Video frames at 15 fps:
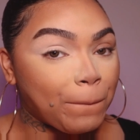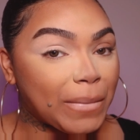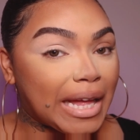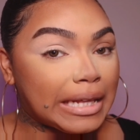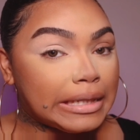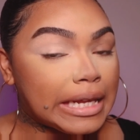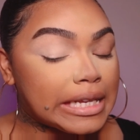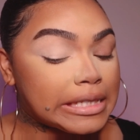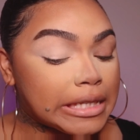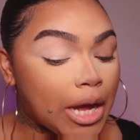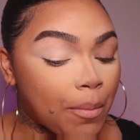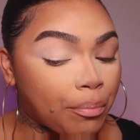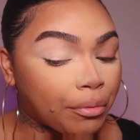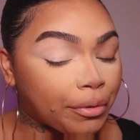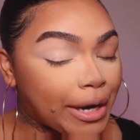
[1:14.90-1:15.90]
less
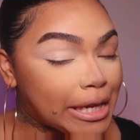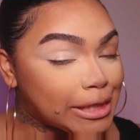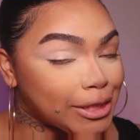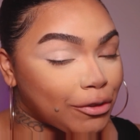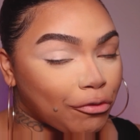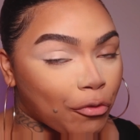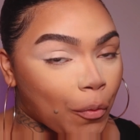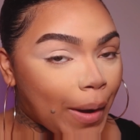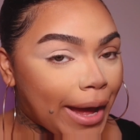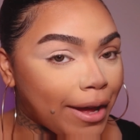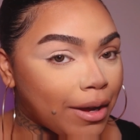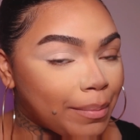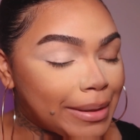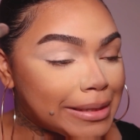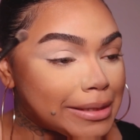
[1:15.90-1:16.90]
abrasive way
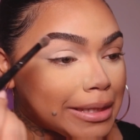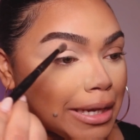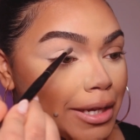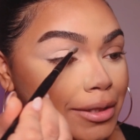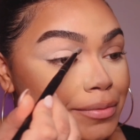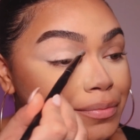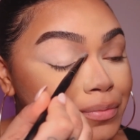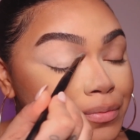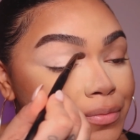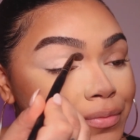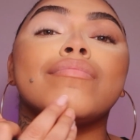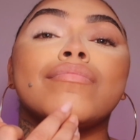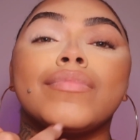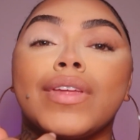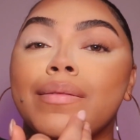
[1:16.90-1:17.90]
on my skin.
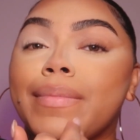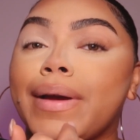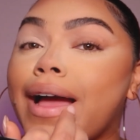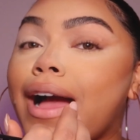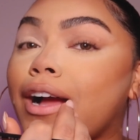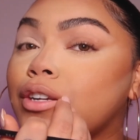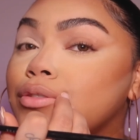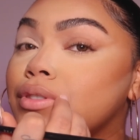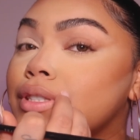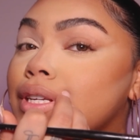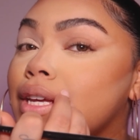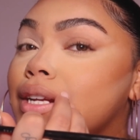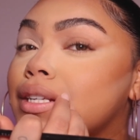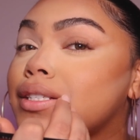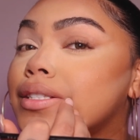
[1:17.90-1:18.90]
And my actual
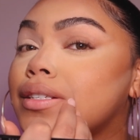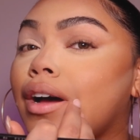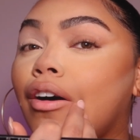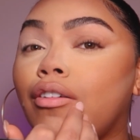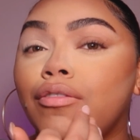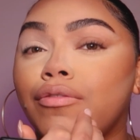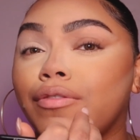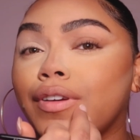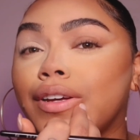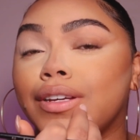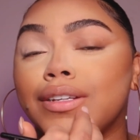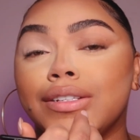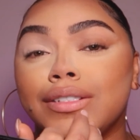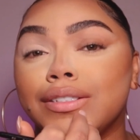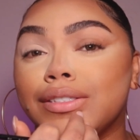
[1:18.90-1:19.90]
skin itself
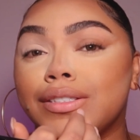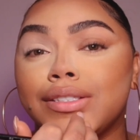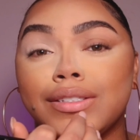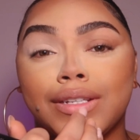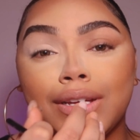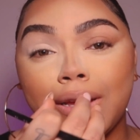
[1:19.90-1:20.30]
is